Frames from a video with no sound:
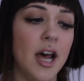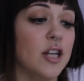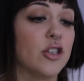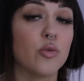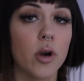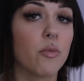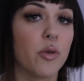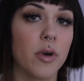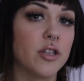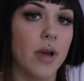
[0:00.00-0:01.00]
Just work
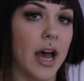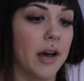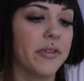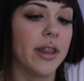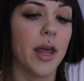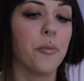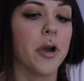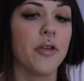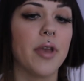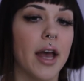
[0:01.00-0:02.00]
with what you have, and then
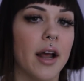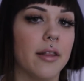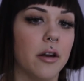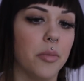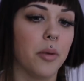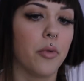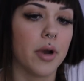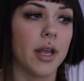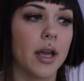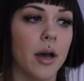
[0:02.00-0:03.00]
when you get a little bit more
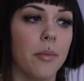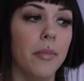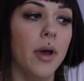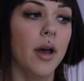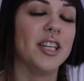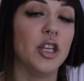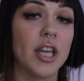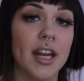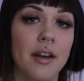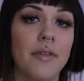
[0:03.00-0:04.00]
income, you
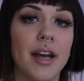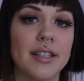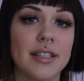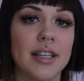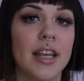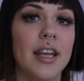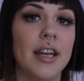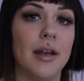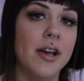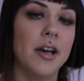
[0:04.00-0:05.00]
can invest
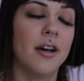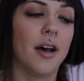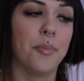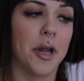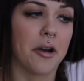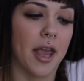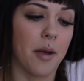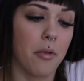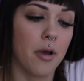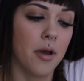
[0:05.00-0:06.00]
in a better
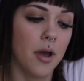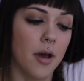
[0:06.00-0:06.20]
camera.